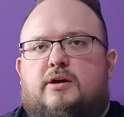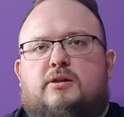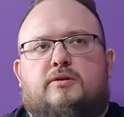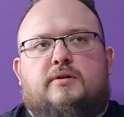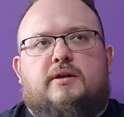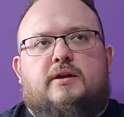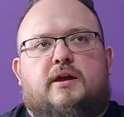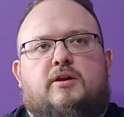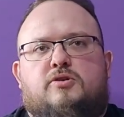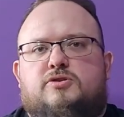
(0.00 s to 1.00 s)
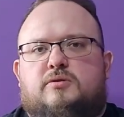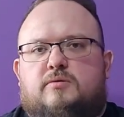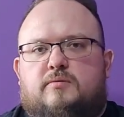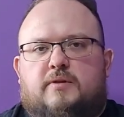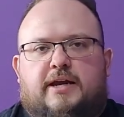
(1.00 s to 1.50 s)
included, and
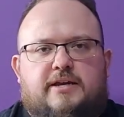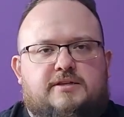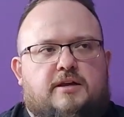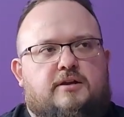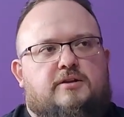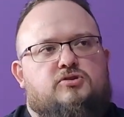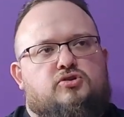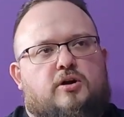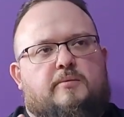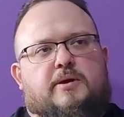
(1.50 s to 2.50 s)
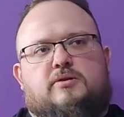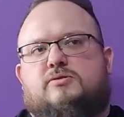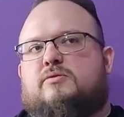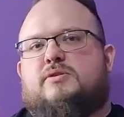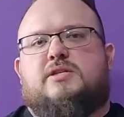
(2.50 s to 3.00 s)
also, like I said, in strongman,
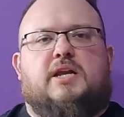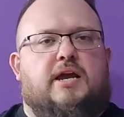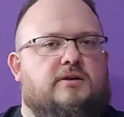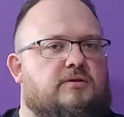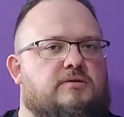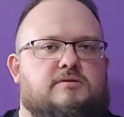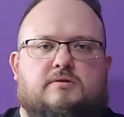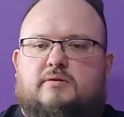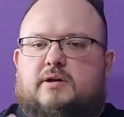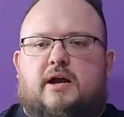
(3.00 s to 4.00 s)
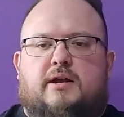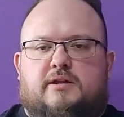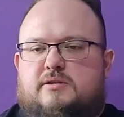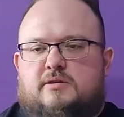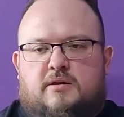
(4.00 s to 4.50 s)
there's no standards or
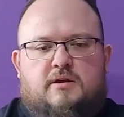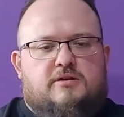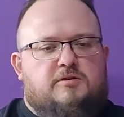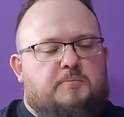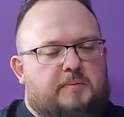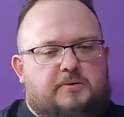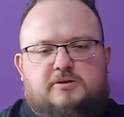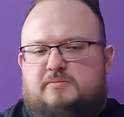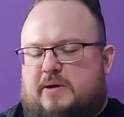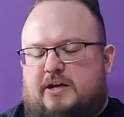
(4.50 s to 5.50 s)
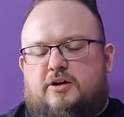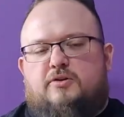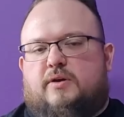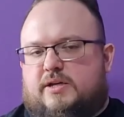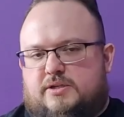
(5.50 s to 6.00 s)
guidance. So people are just making
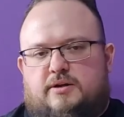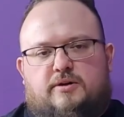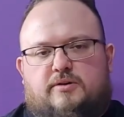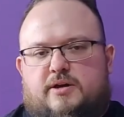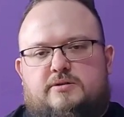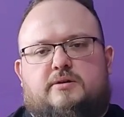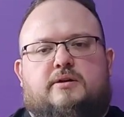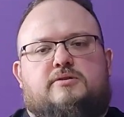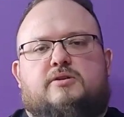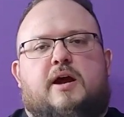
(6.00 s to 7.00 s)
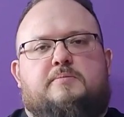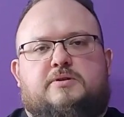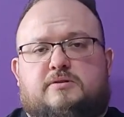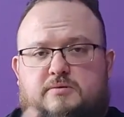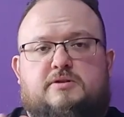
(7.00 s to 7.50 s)
crazier and crazier
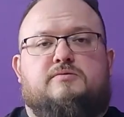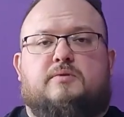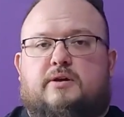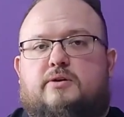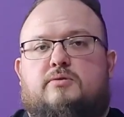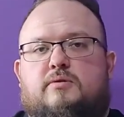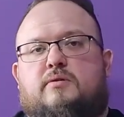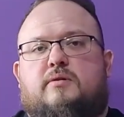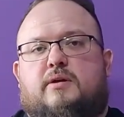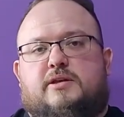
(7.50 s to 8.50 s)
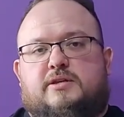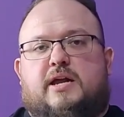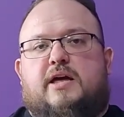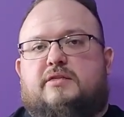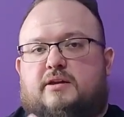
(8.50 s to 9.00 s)
contraptions, which is really cool as an
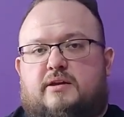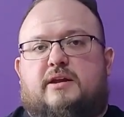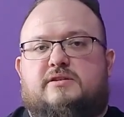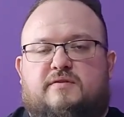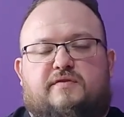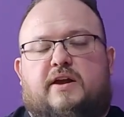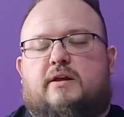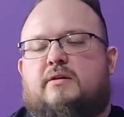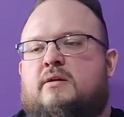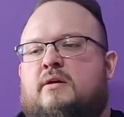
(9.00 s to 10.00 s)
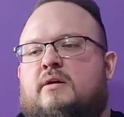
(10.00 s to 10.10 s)
athlete and as a fan.